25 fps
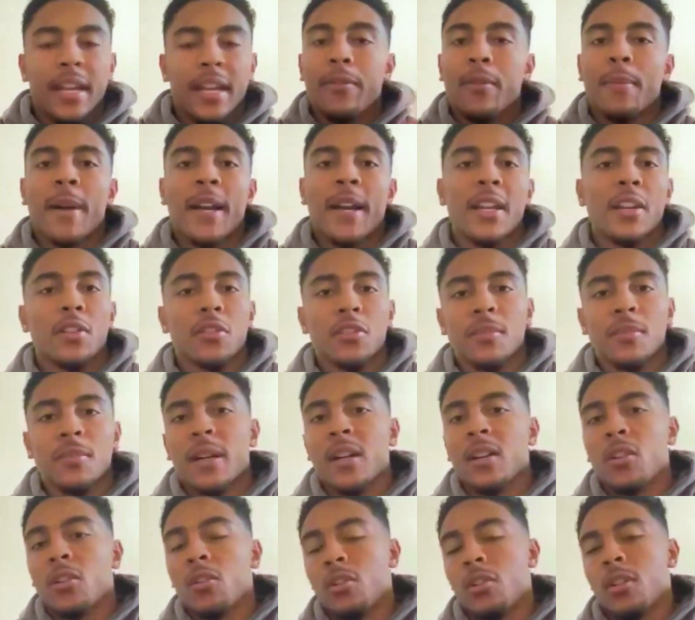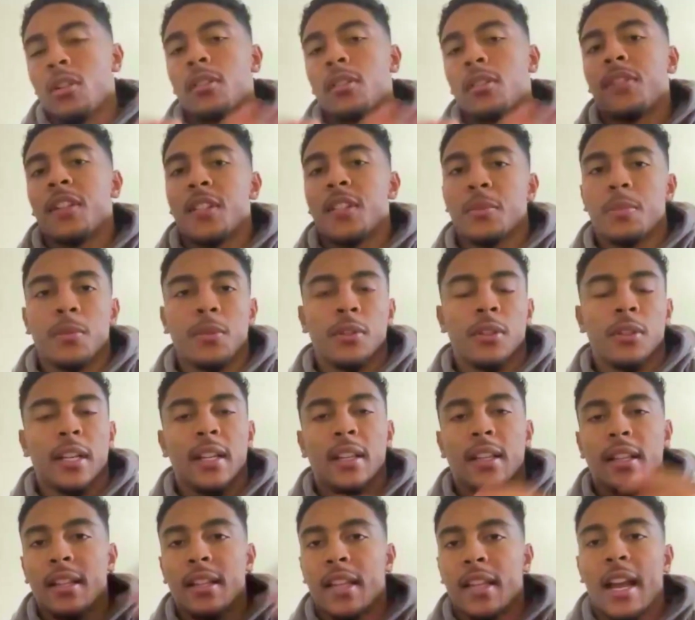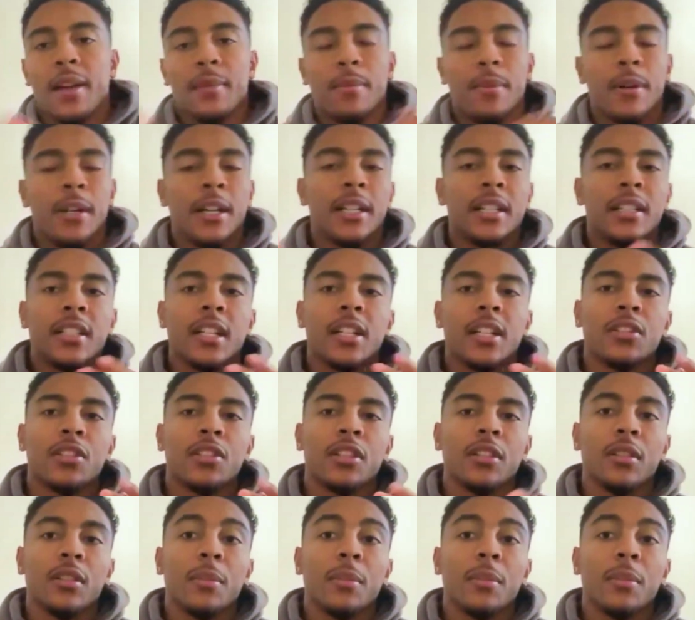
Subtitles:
Everybody knows about going on Facebook, the library, etc.